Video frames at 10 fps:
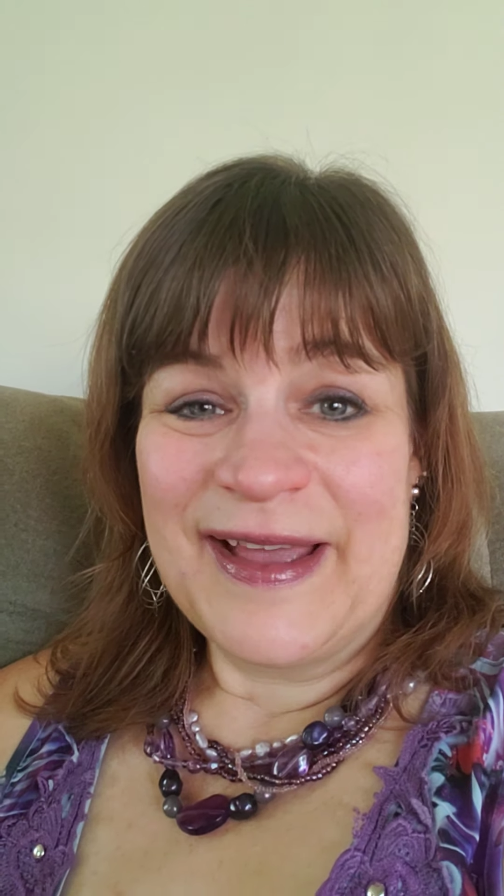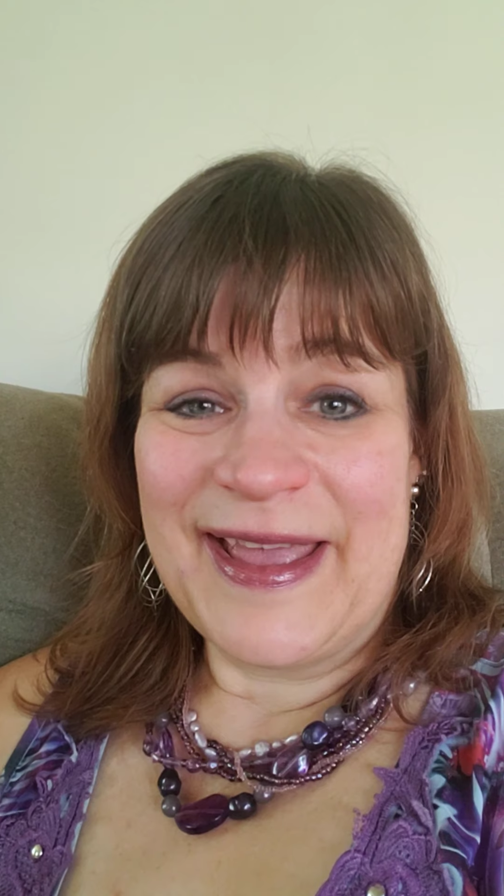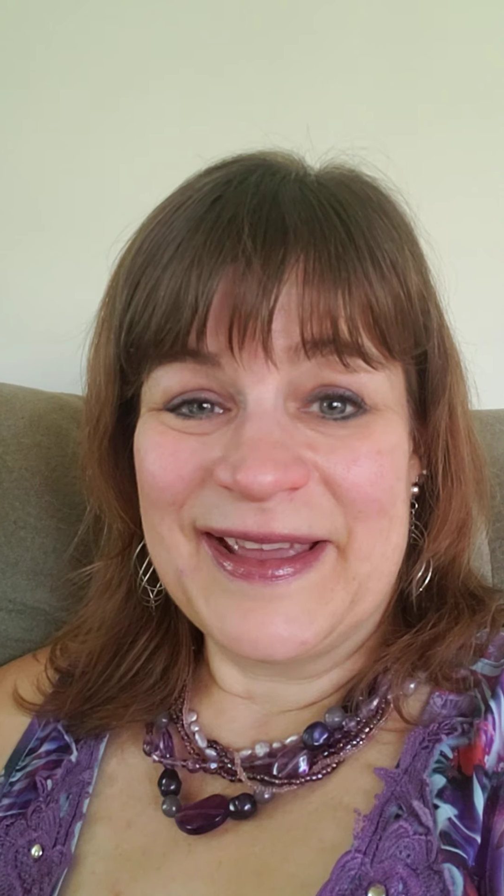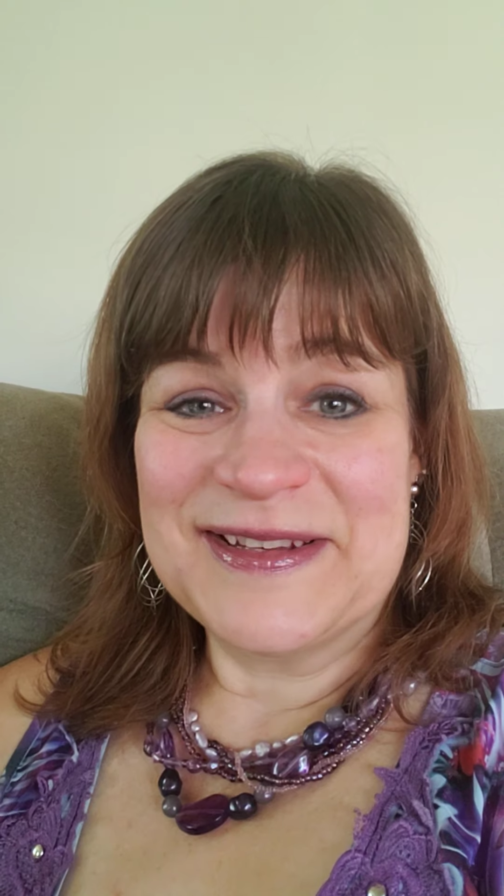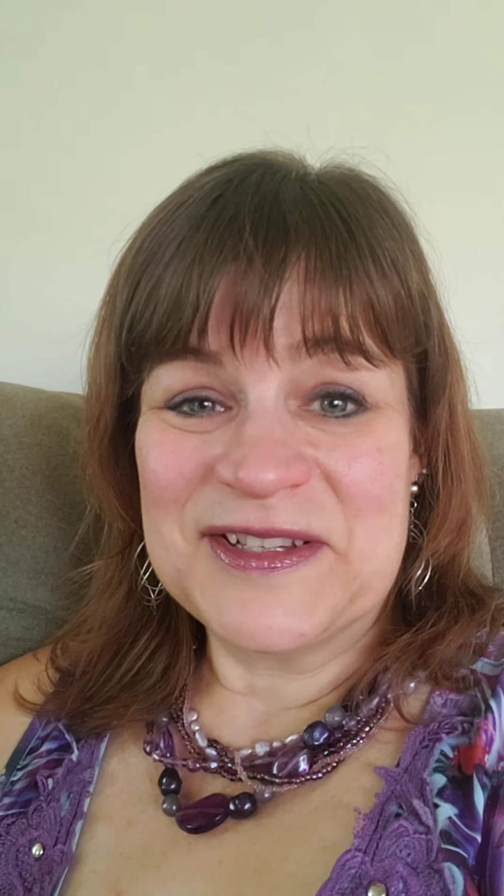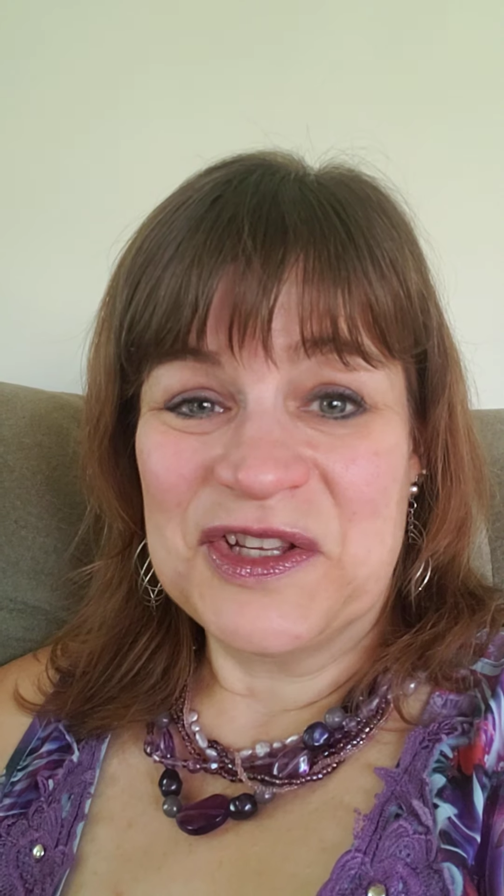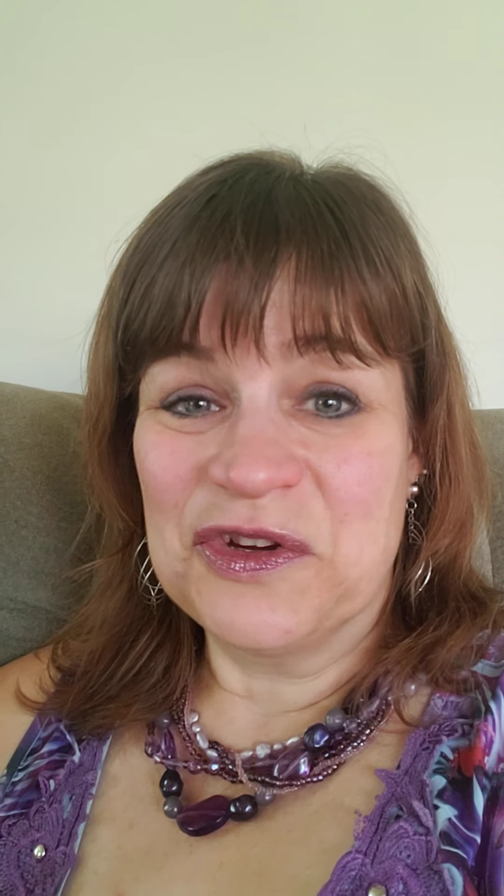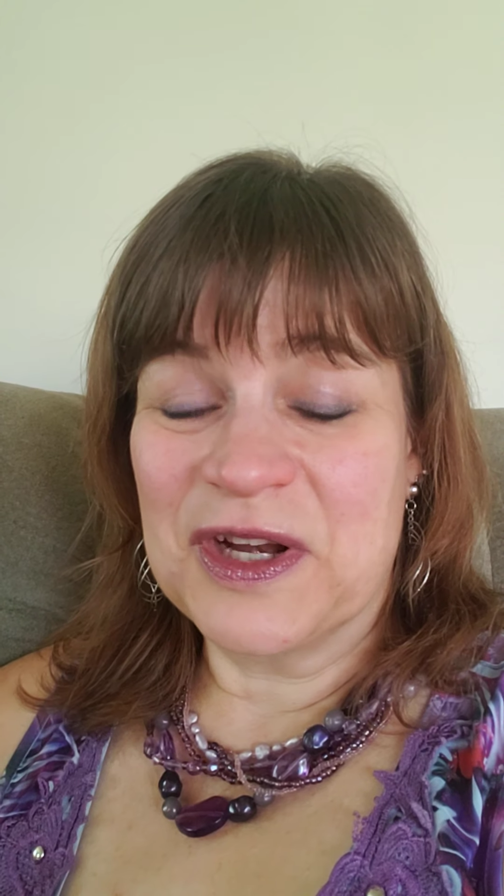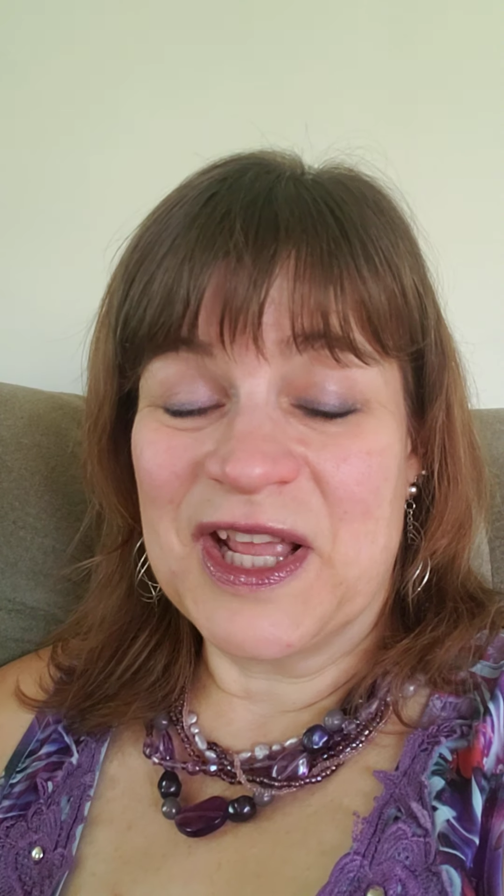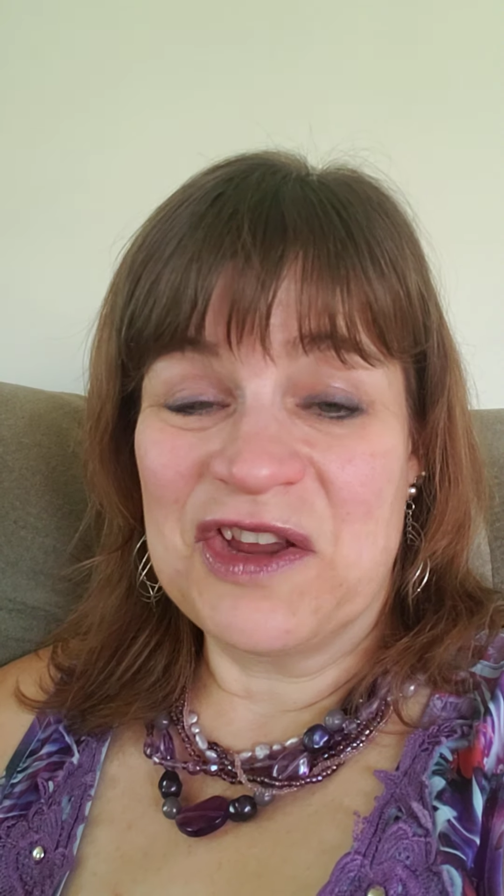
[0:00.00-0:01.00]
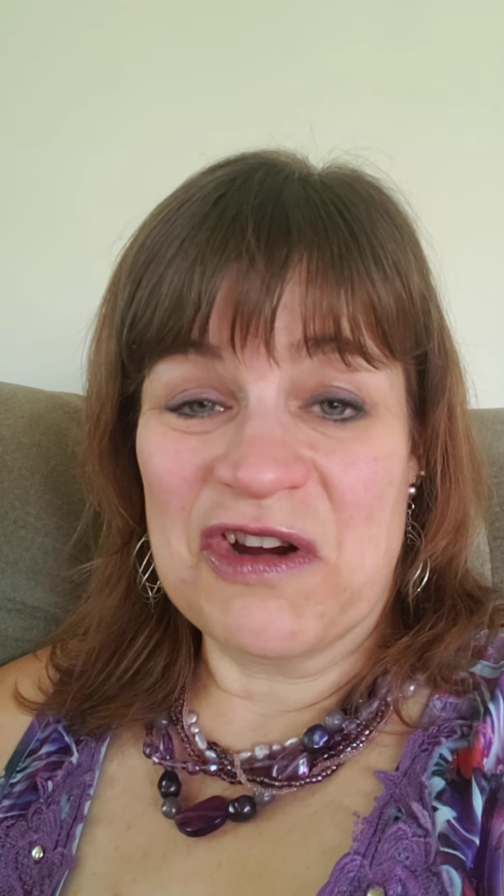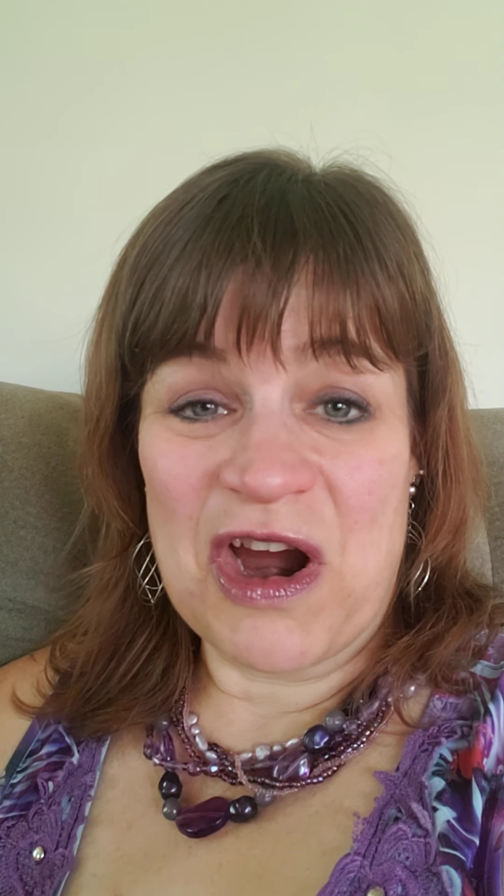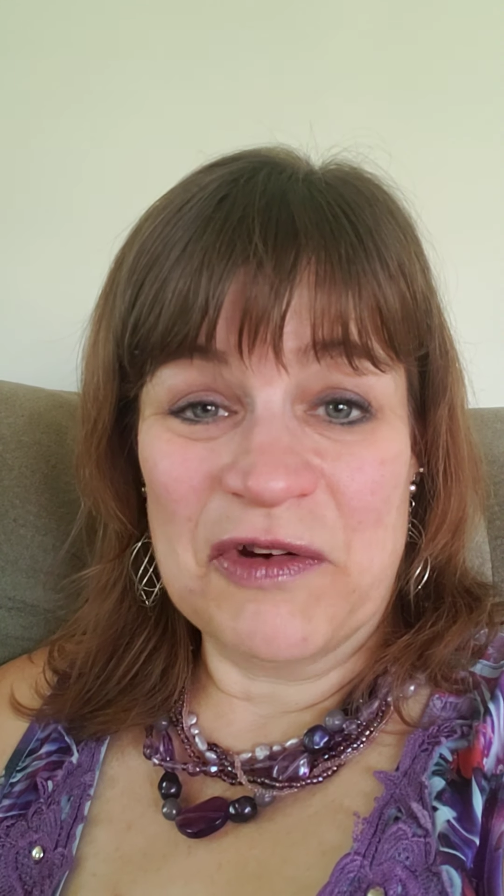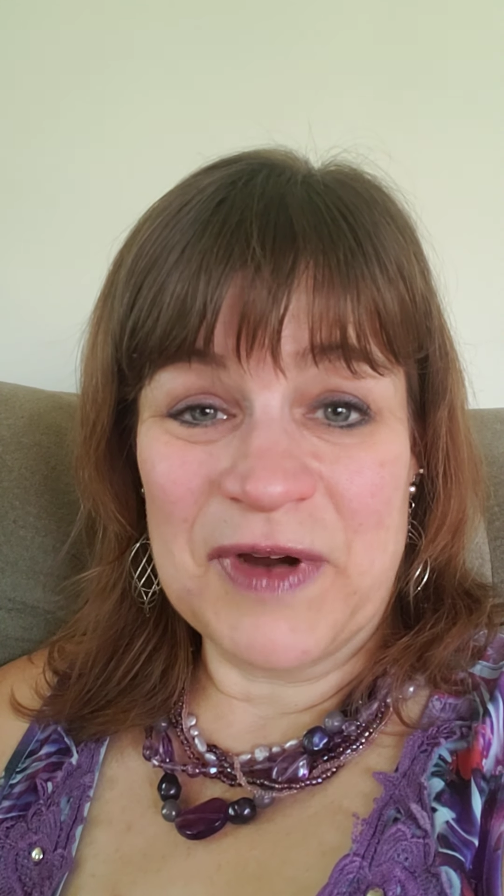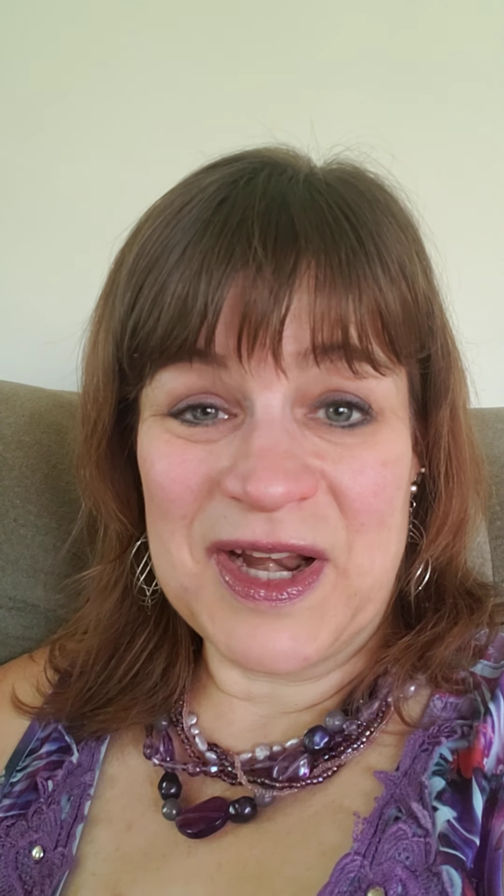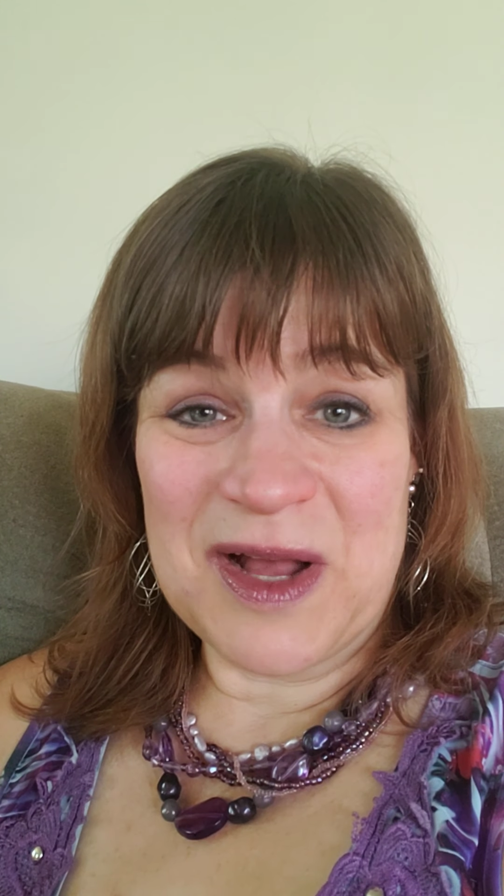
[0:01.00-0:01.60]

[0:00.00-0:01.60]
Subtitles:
and you're going to get your heart rate